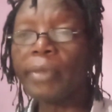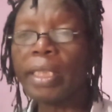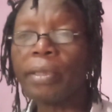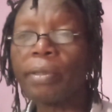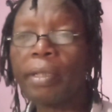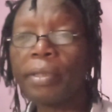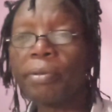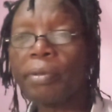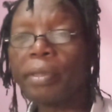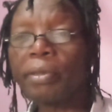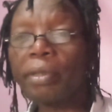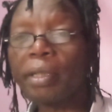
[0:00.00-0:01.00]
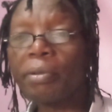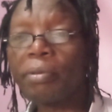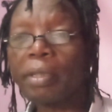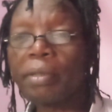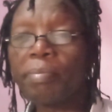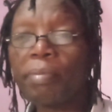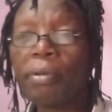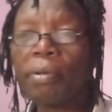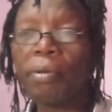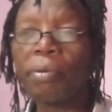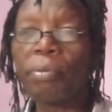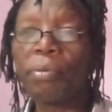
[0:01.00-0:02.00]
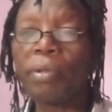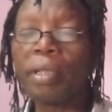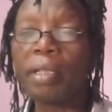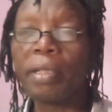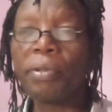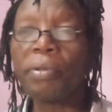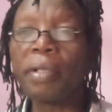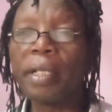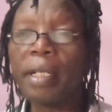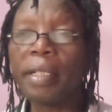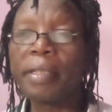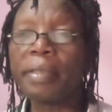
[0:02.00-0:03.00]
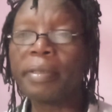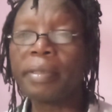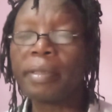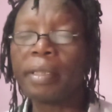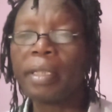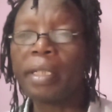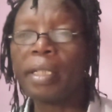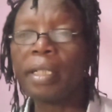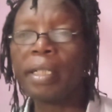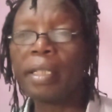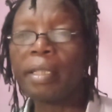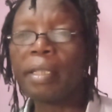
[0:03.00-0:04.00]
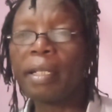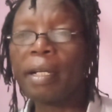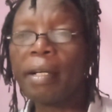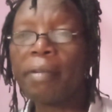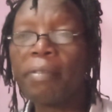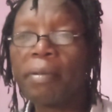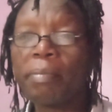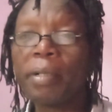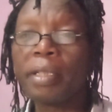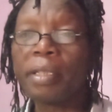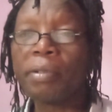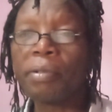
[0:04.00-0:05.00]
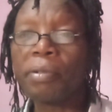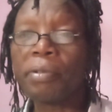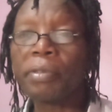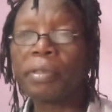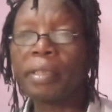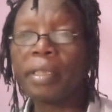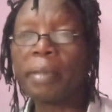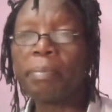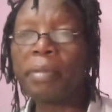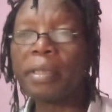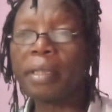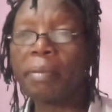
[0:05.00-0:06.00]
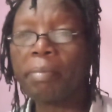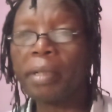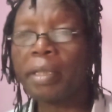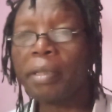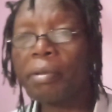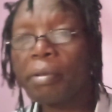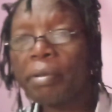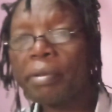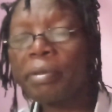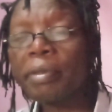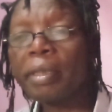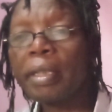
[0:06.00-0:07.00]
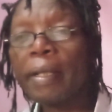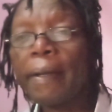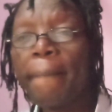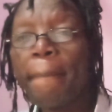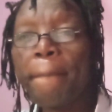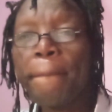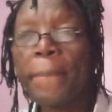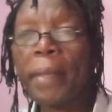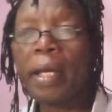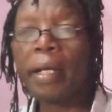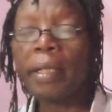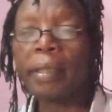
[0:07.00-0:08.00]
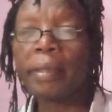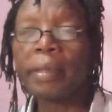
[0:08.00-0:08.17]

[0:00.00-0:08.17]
So as we try to explore what the nucleus is, the alpha particles, the beta particles, the